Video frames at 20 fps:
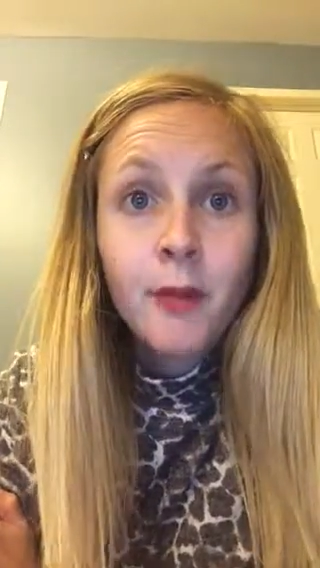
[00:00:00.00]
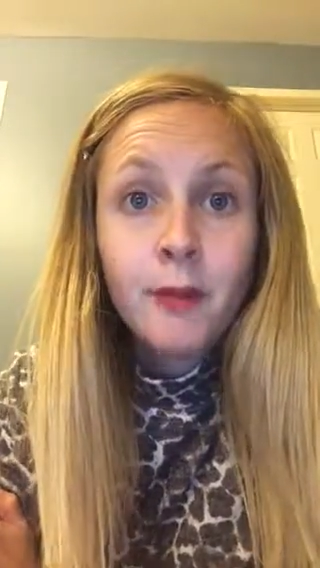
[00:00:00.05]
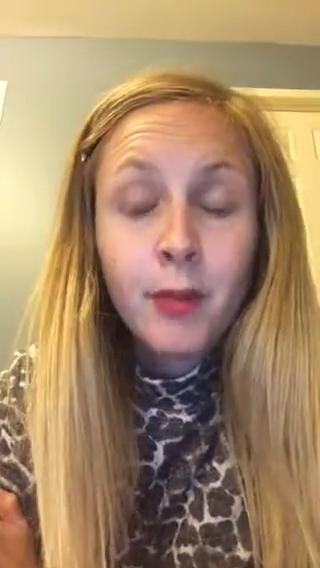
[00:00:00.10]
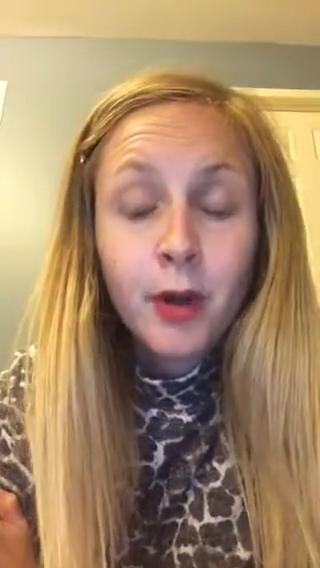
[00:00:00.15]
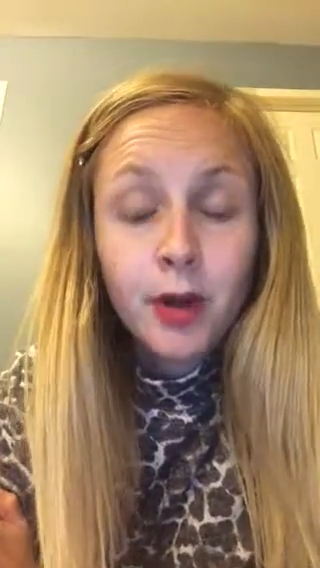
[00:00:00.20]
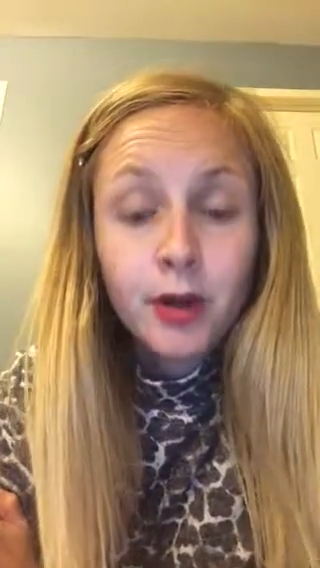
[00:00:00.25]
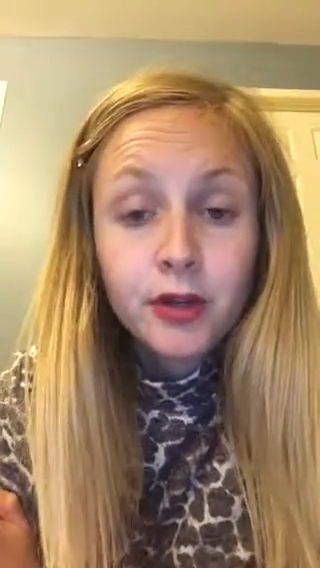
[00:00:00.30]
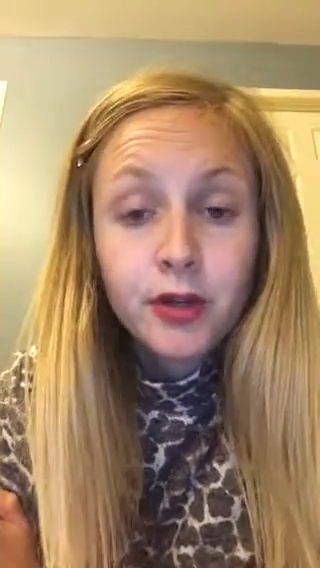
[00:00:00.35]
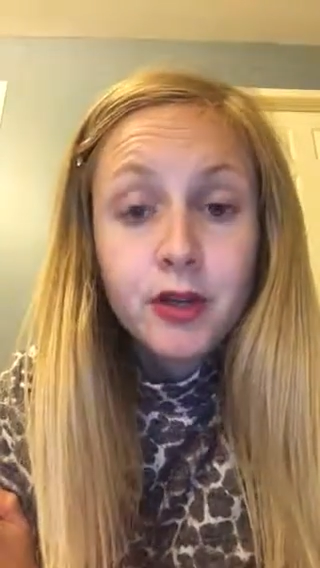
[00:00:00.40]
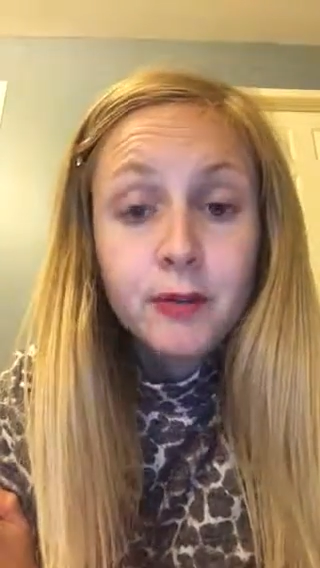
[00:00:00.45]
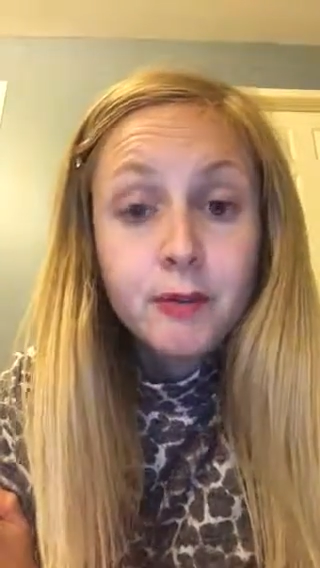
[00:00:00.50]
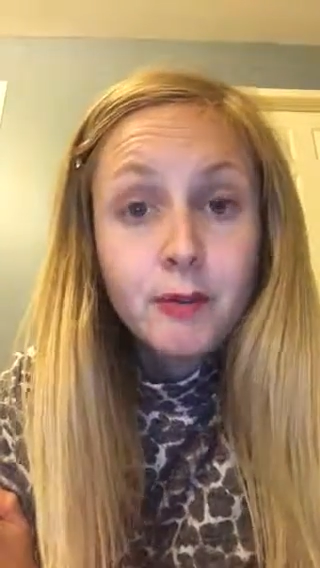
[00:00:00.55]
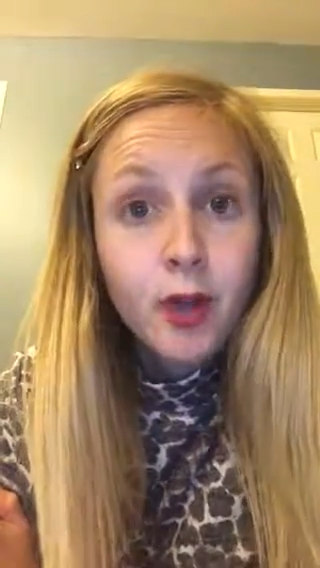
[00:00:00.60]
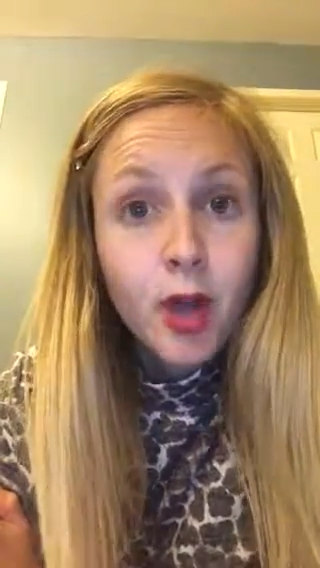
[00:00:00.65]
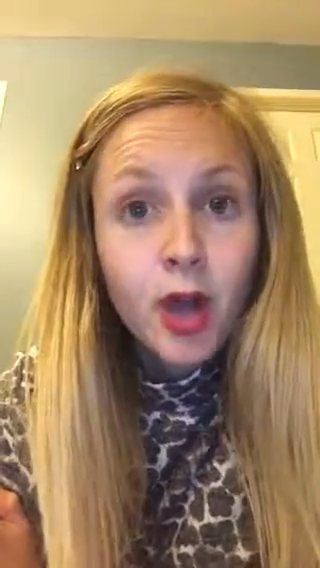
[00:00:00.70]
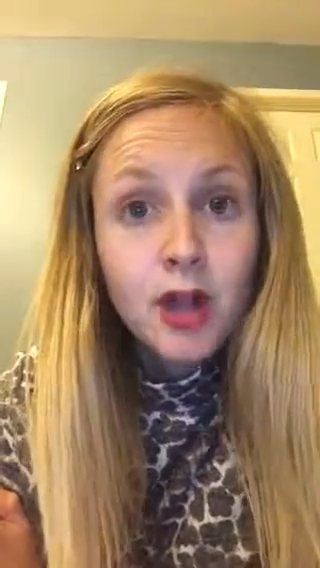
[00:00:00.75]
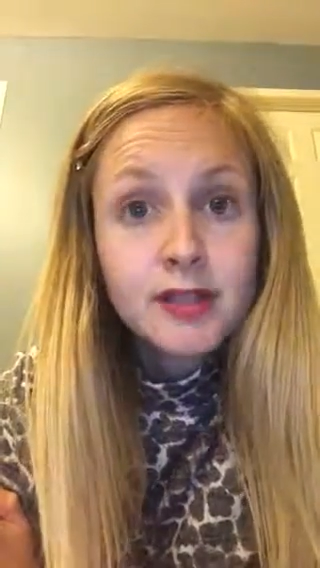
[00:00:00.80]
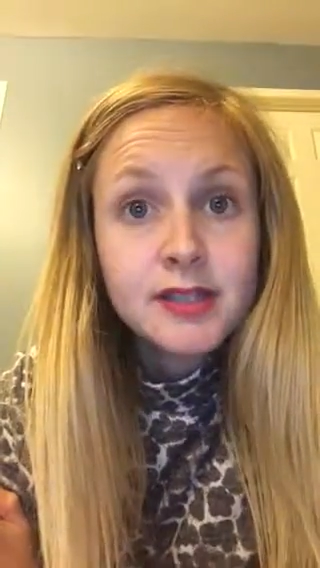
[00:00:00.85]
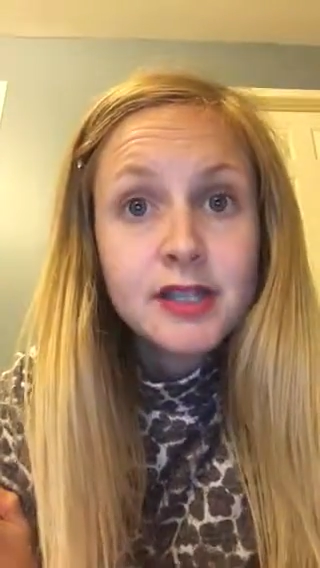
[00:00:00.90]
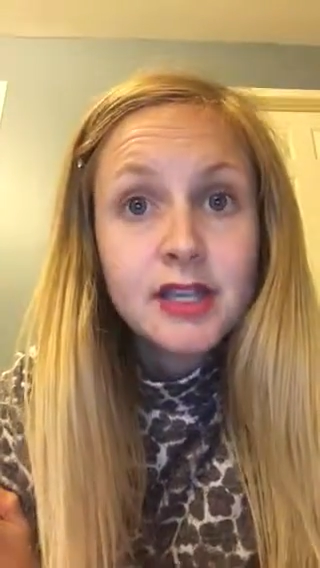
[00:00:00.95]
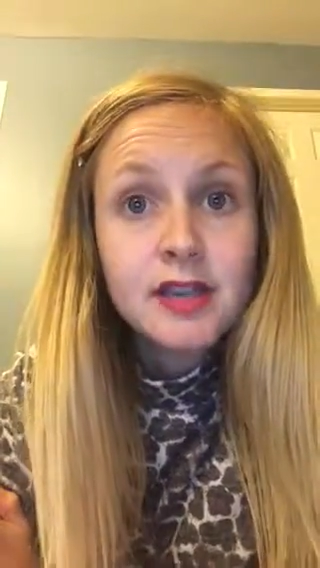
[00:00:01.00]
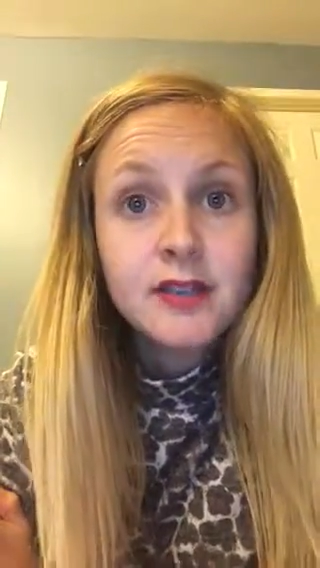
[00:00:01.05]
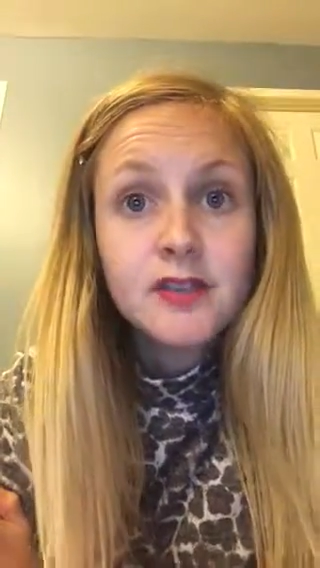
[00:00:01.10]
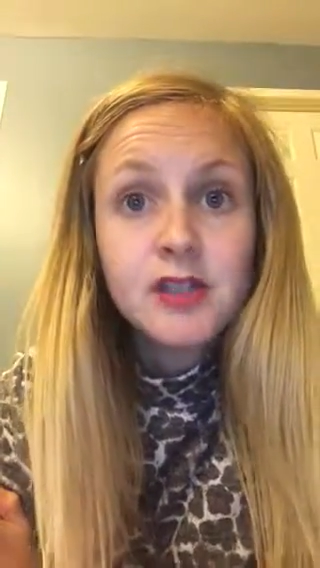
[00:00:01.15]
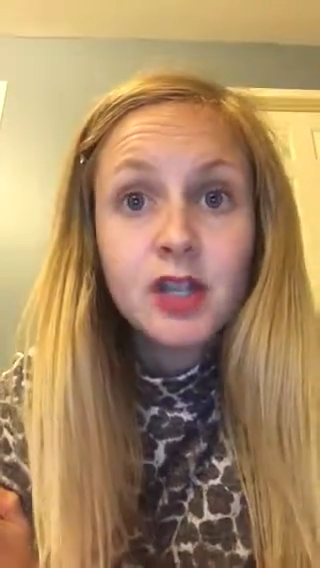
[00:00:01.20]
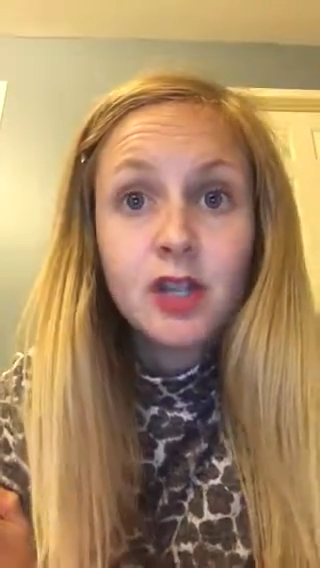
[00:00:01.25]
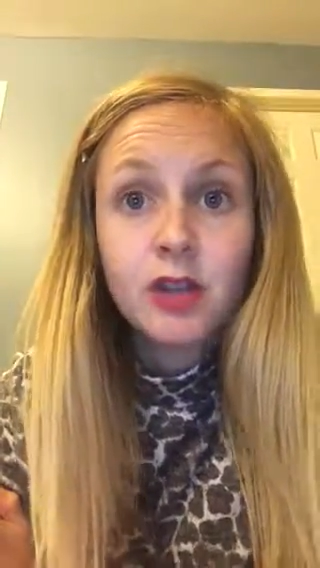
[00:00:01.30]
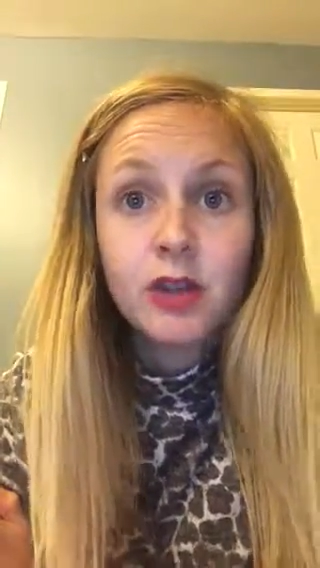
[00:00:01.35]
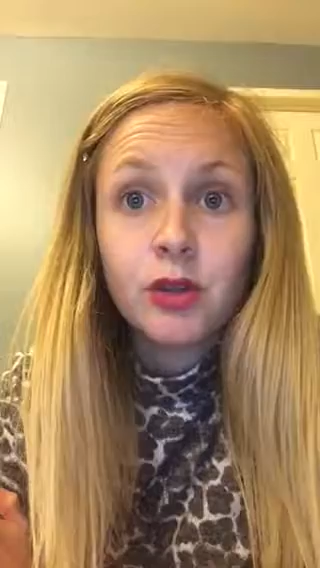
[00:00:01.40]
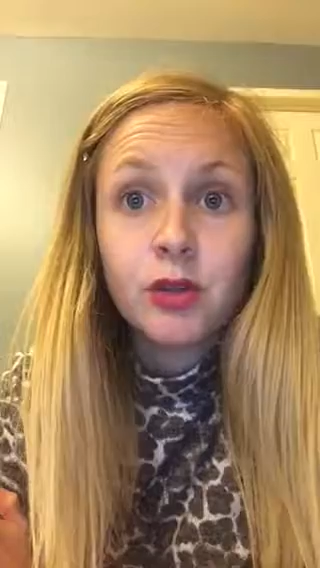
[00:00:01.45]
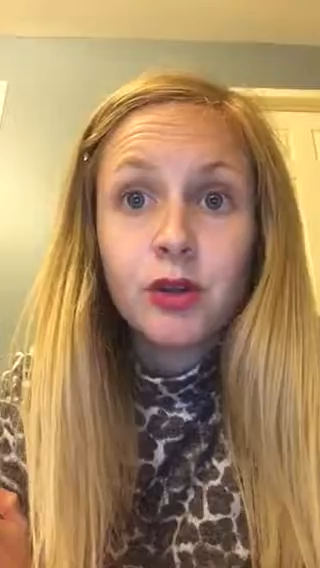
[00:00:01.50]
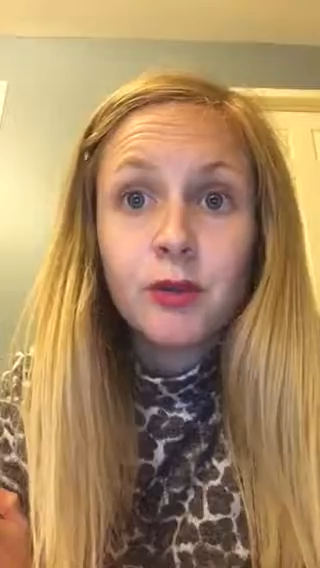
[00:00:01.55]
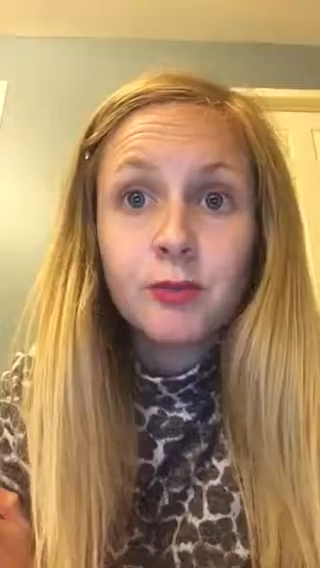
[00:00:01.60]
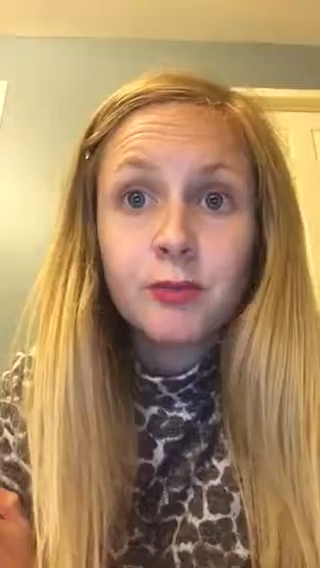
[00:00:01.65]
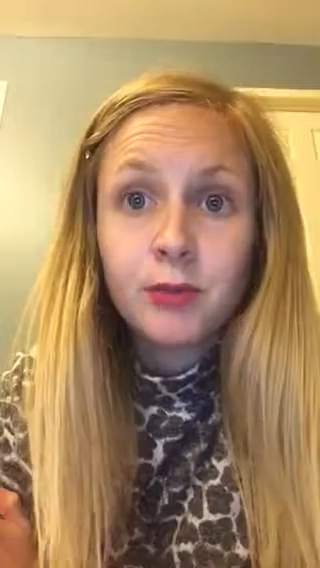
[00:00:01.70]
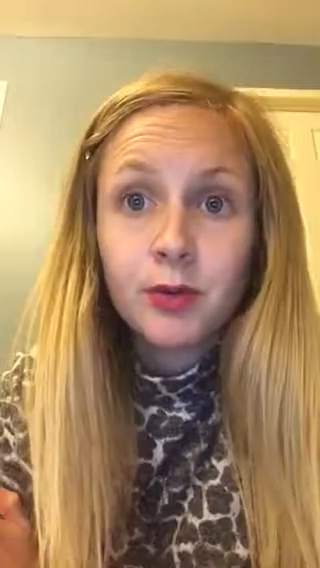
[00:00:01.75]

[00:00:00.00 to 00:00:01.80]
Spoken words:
Pertinent positives include a